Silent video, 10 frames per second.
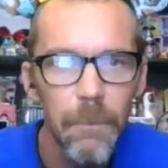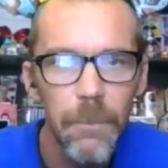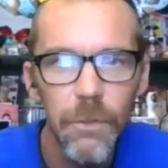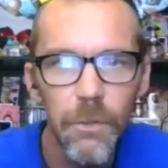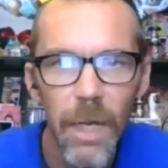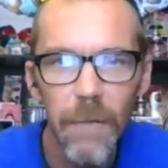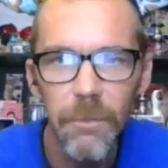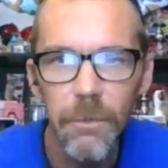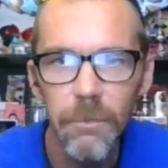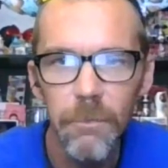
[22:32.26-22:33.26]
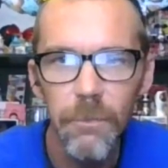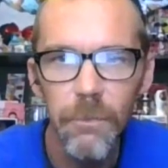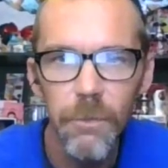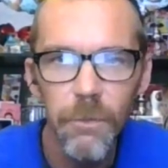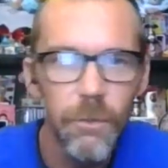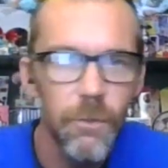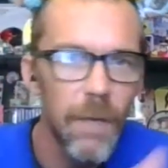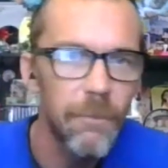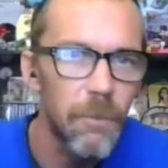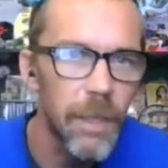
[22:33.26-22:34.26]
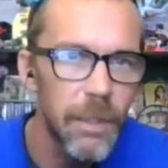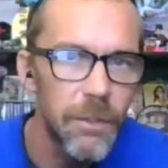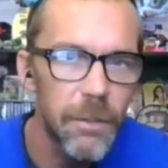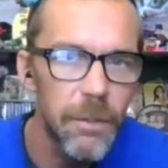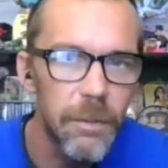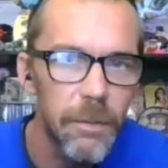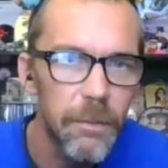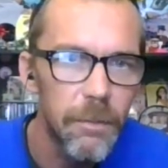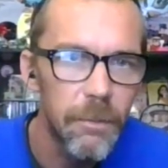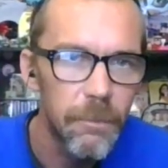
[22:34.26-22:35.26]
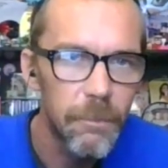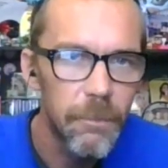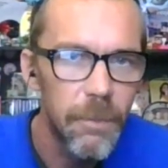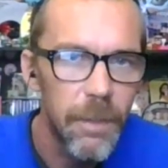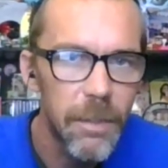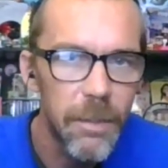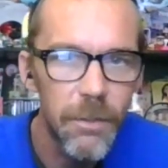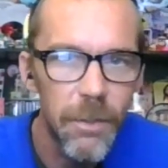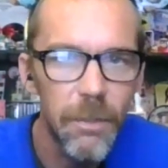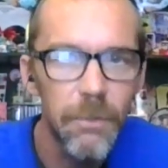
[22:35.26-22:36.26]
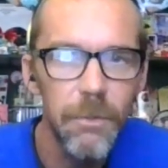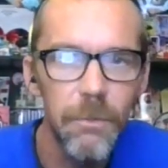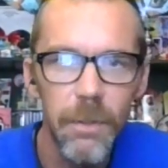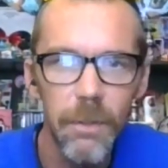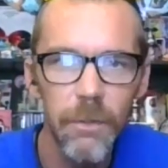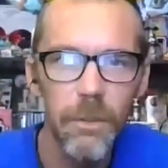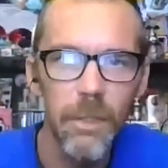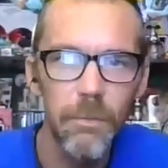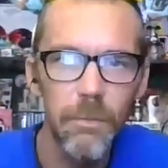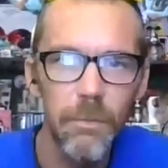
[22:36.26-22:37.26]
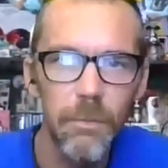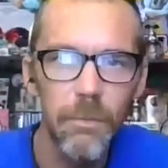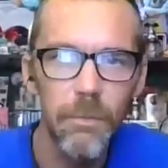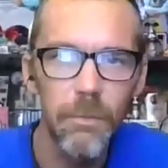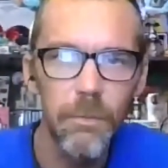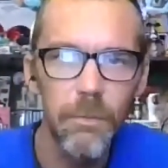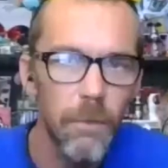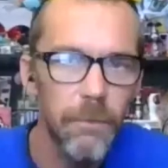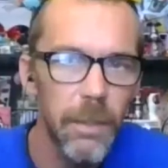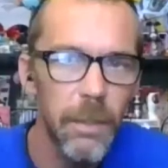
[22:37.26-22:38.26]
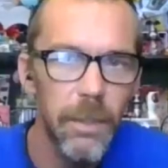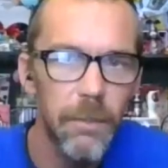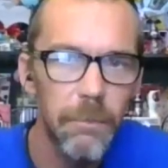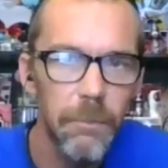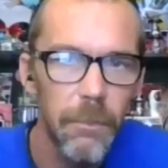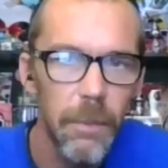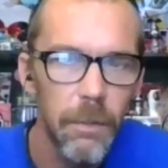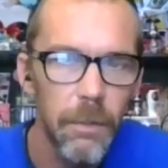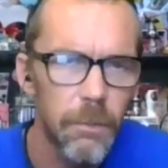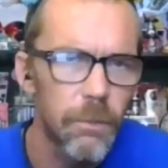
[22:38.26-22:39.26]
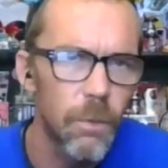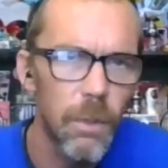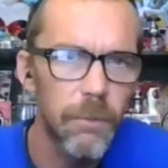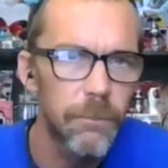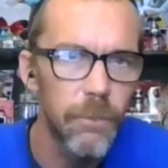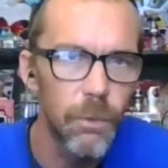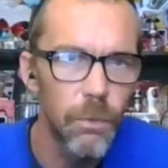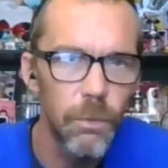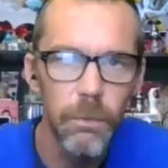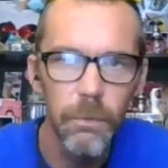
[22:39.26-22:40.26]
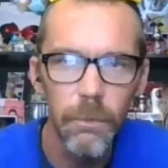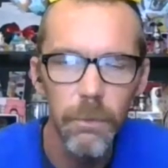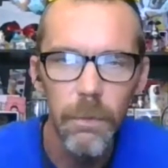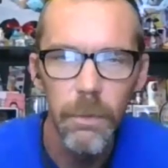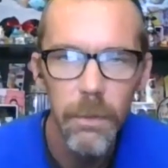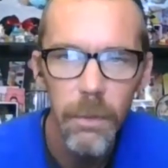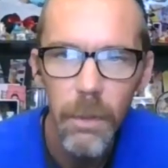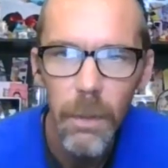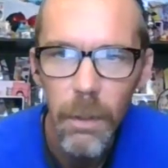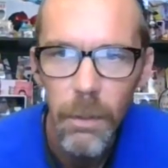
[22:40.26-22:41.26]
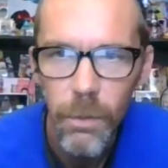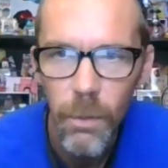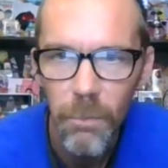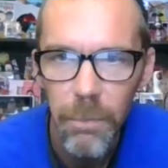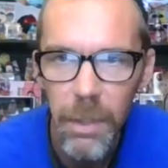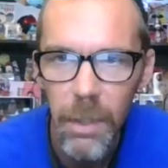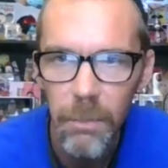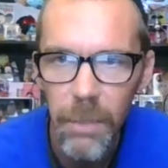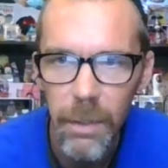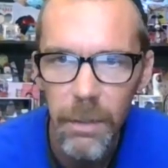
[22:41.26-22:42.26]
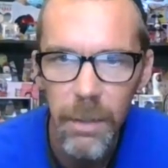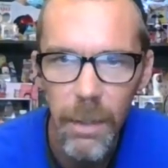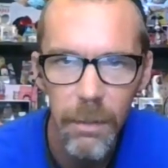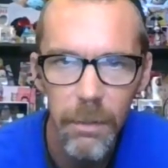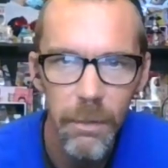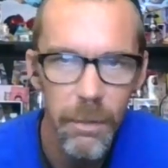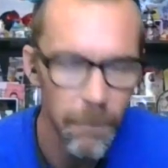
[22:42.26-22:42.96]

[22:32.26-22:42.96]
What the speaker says: travel agent. That's the channel you want to hook up with. 12 a.m. Well, 12 noon, 12 p.m. I guess technically